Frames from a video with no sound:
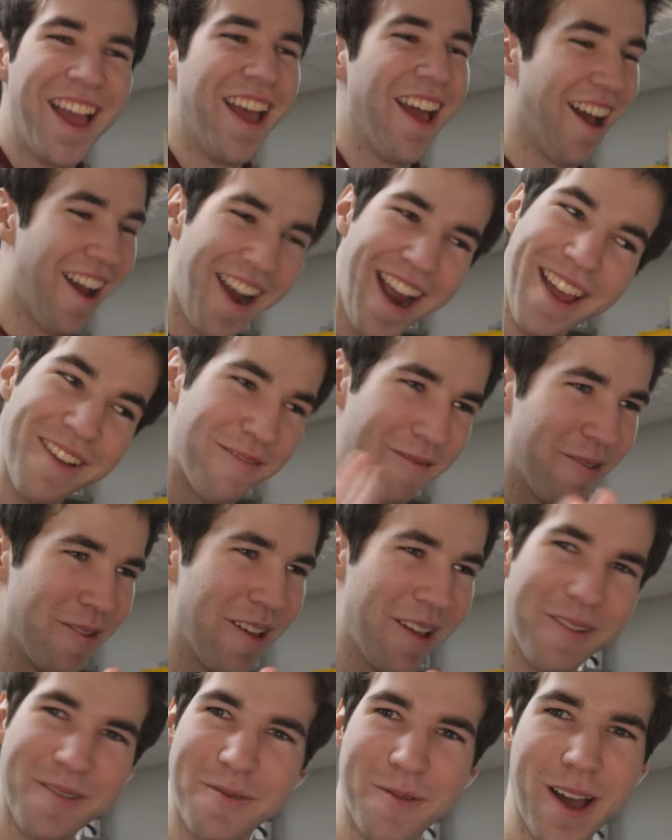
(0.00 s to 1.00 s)
Alright,
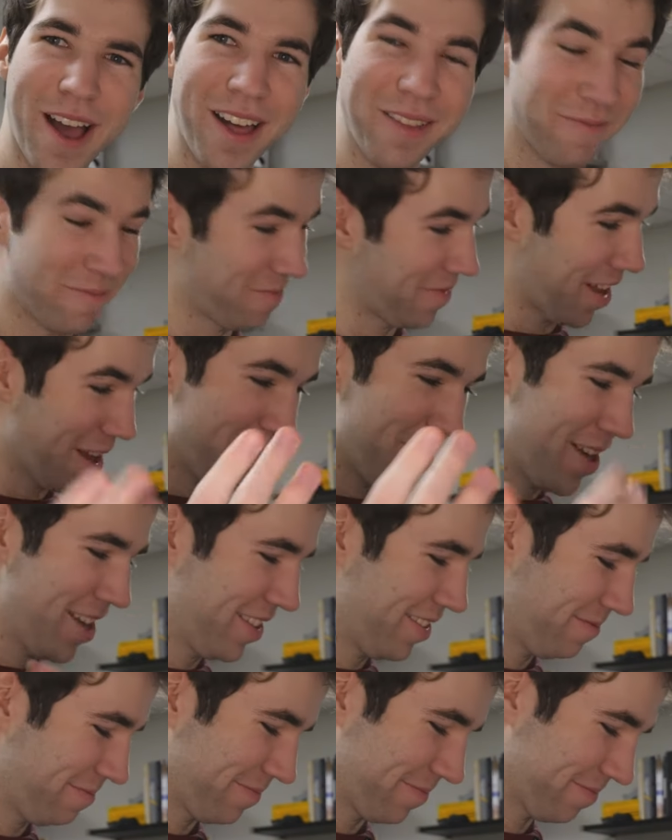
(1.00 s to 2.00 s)
well, I
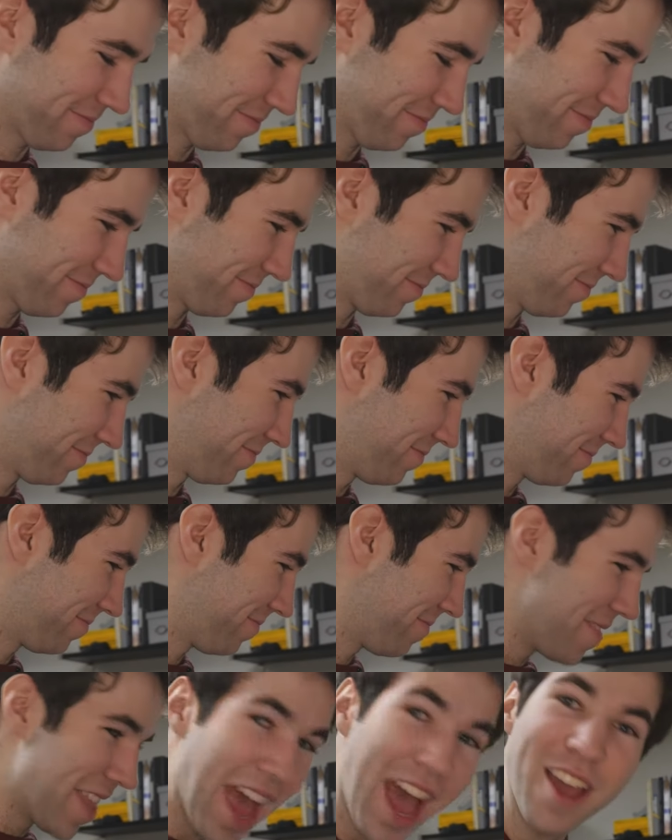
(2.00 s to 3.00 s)
mean,
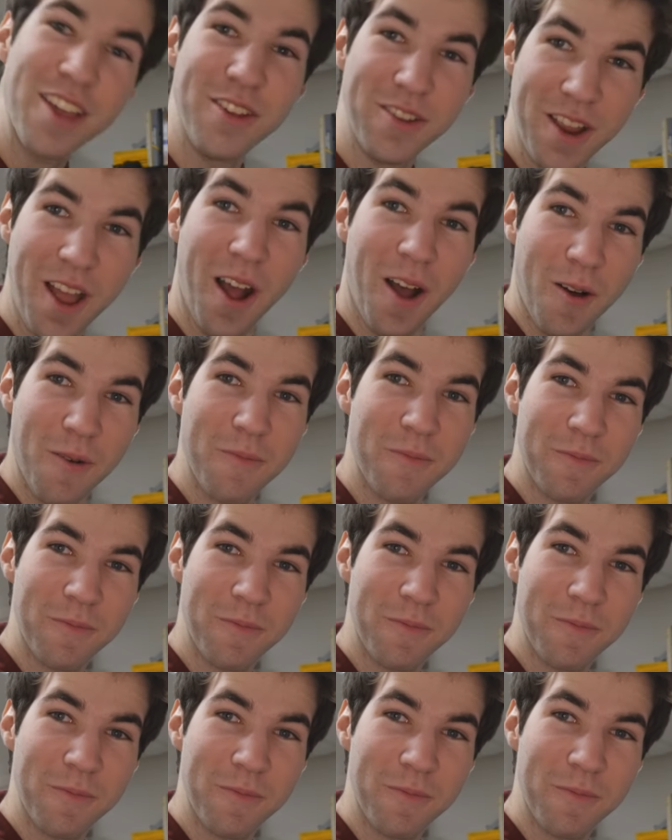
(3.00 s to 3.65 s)
now you know.